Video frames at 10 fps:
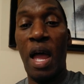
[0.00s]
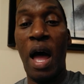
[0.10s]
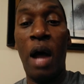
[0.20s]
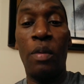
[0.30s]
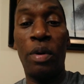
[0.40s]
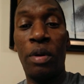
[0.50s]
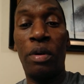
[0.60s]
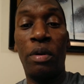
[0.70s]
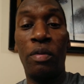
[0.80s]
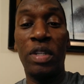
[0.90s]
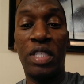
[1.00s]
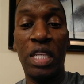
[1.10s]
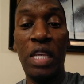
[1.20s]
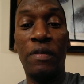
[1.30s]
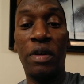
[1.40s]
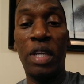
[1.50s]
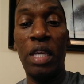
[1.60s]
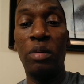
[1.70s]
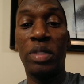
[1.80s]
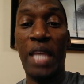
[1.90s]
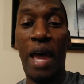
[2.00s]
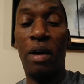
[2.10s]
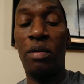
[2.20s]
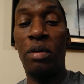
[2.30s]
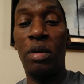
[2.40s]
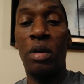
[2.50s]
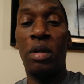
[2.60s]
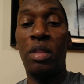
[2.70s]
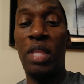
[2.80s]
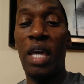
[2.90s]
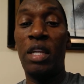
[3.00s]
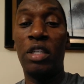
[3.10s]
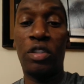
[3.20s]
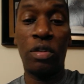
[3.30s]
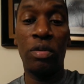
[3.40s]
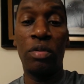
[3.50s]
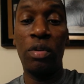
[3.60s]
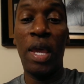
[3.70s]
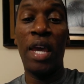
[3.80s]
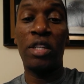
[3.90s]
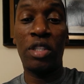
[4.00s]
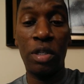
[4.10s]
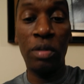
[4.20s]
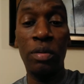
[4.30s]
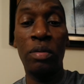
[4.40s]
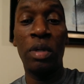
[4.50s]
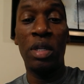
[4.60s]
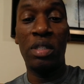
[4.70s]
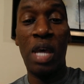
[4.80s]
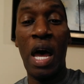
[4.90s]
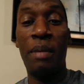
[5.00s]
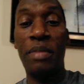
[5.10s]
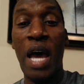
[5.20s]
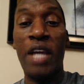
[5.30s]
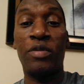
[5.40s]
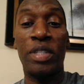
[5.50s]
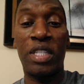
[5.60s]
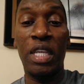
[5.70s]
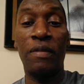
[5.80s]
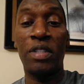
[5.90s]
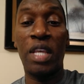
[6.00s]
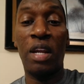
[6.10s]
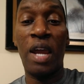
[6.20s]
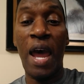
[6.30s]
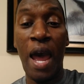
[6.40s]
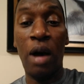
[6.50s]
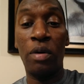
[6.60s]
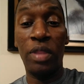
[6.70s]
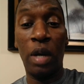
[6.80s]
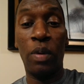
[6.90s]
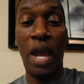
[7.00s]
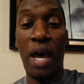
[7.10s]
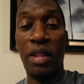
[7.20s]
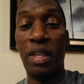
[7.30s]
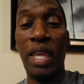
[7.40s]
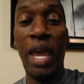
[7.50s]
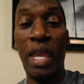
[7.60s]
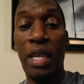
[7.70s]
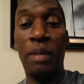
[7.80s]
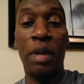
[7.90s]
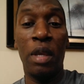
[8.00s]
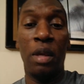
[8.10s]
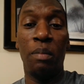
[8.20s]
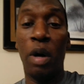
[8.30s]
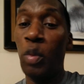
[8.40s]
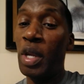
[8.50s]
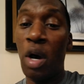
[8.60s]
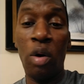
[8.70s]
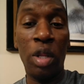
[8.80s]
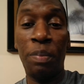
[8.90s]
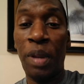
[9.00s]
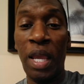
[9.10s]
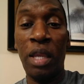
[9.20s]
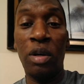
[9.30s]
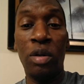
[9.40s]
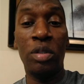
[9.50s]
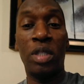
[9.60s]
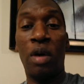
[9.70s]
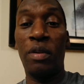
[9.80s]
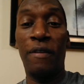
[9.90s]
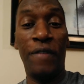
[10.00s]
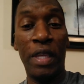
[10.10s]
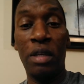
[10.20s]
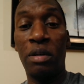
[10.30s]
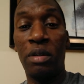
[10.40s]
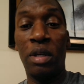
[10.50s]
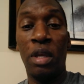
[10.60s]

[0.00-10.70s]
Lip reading: our receiver, he was out. That is true. You had two top-notch receivers that were out of the game. But we can only play who's on the field.